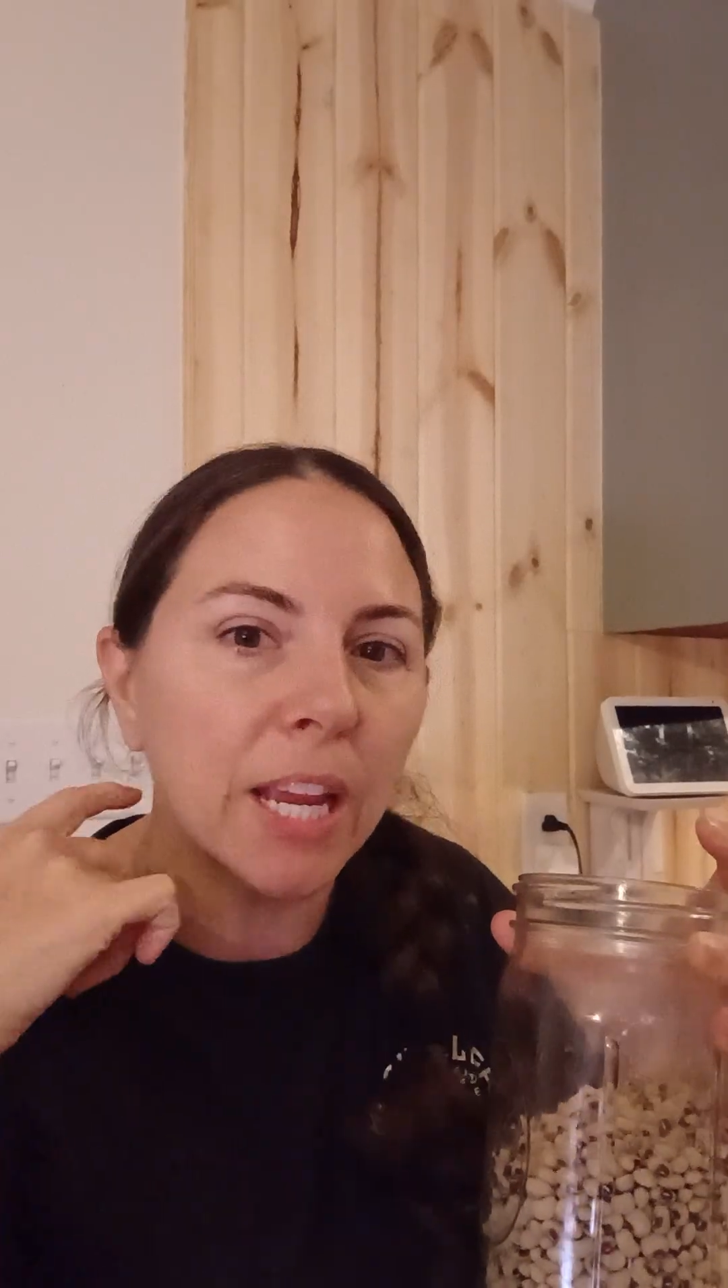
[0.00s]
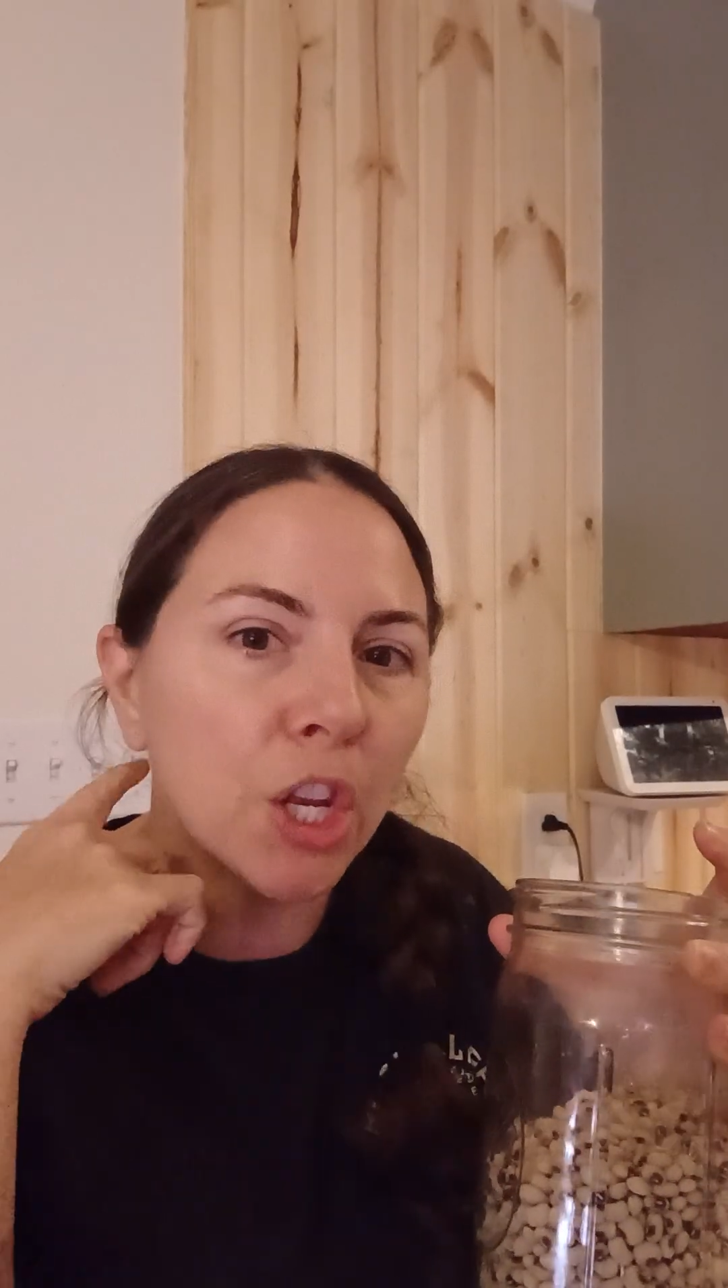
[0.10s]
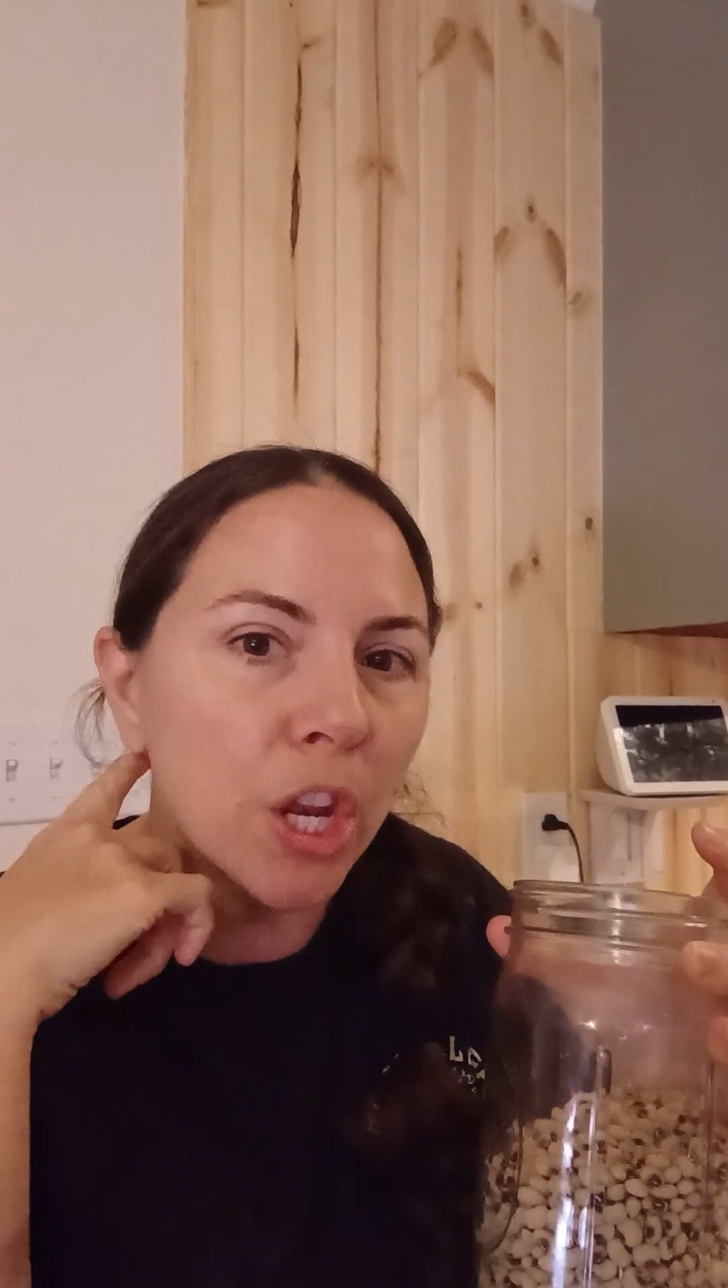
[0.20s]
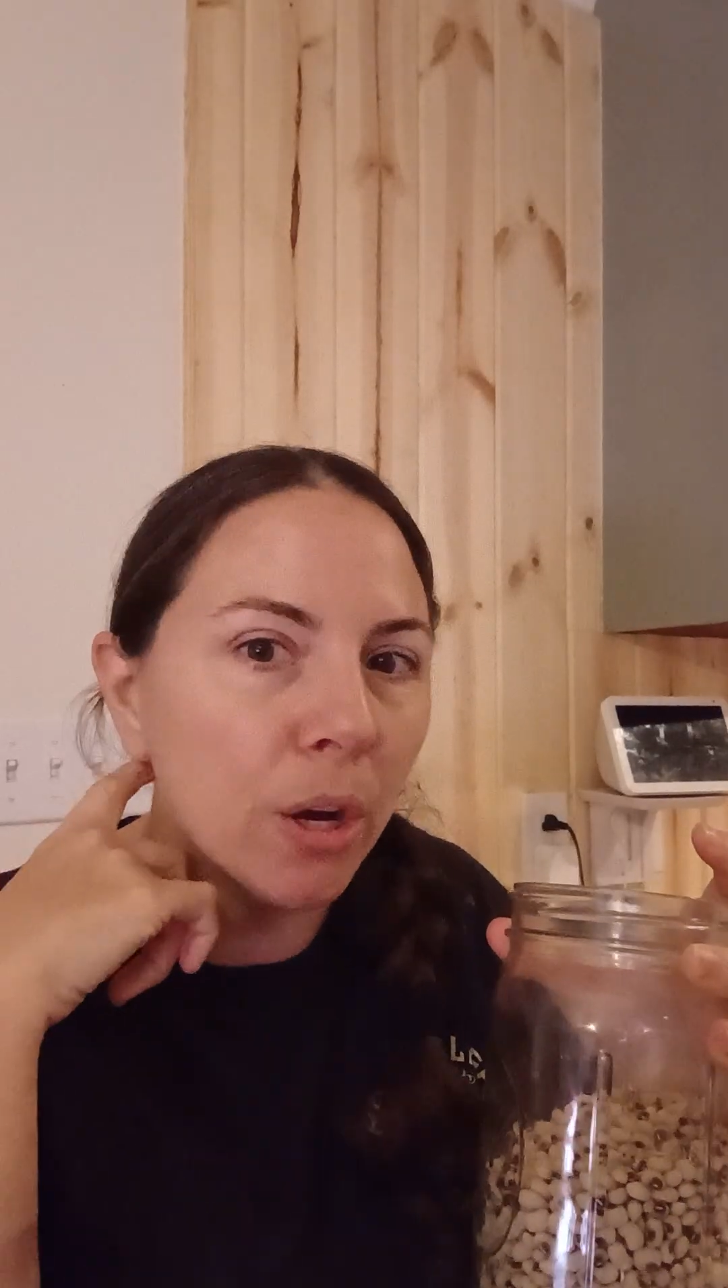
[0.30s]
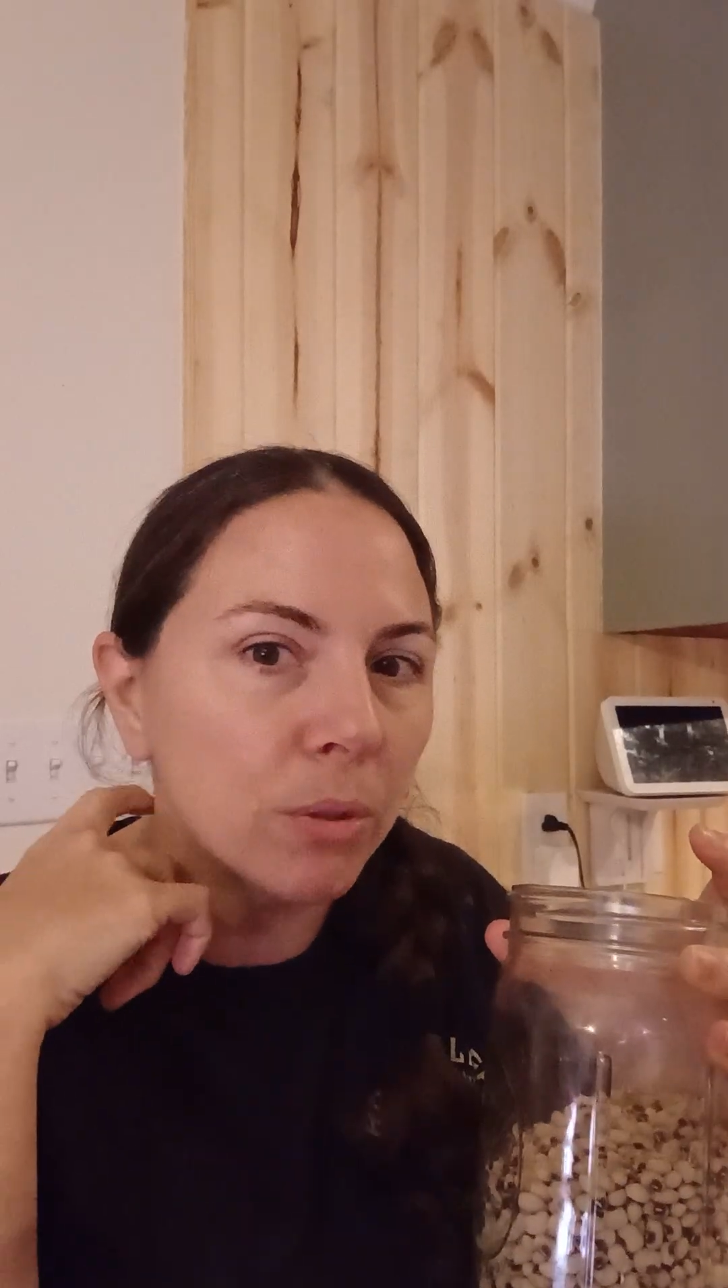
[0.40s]

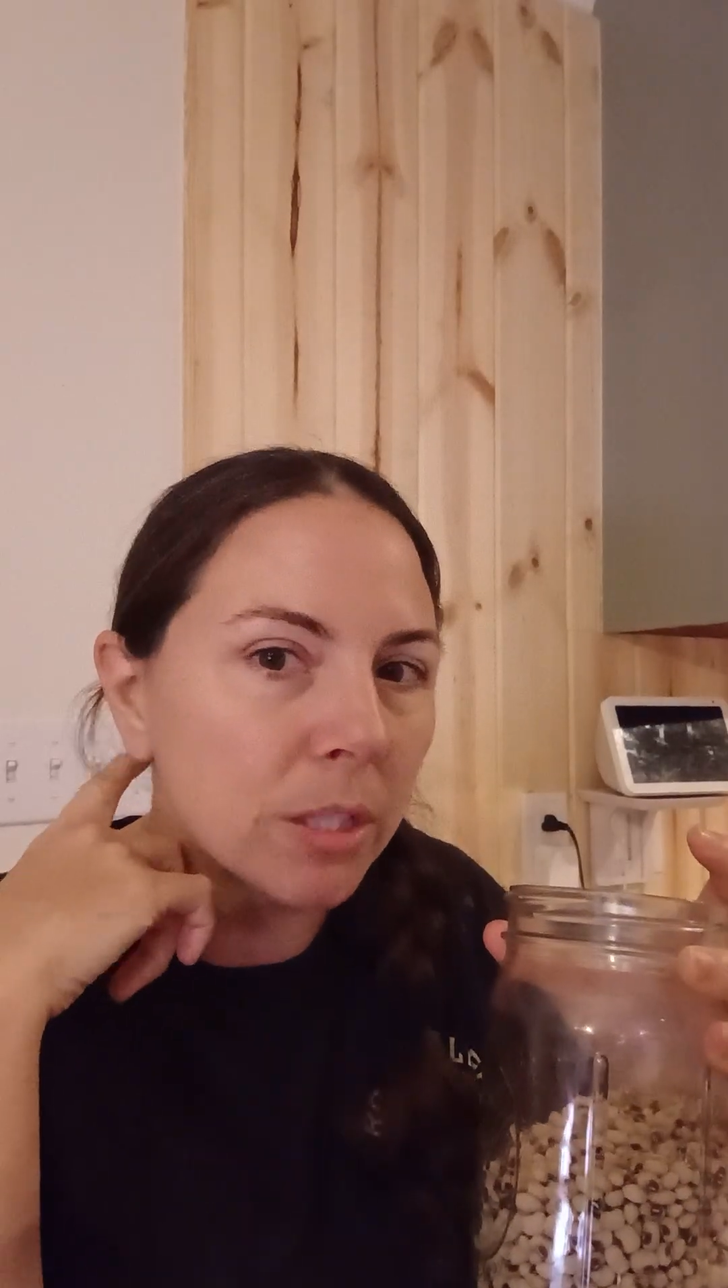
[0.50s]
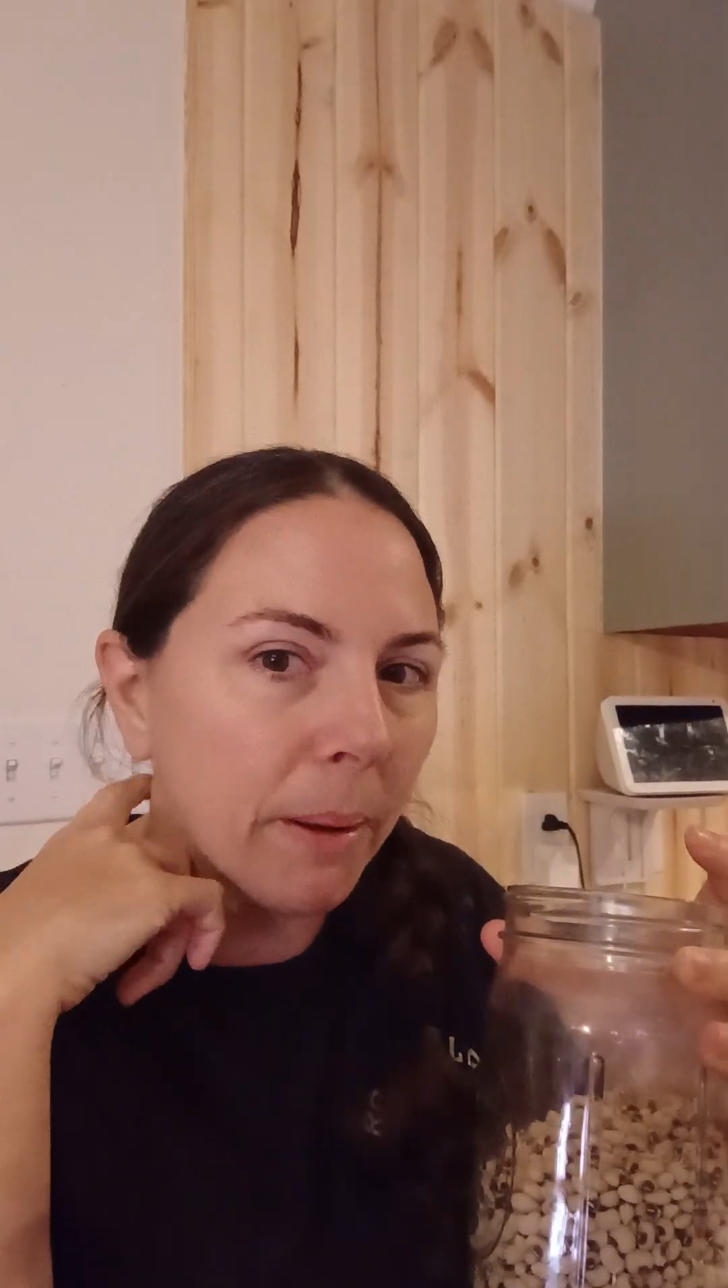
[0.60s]
notes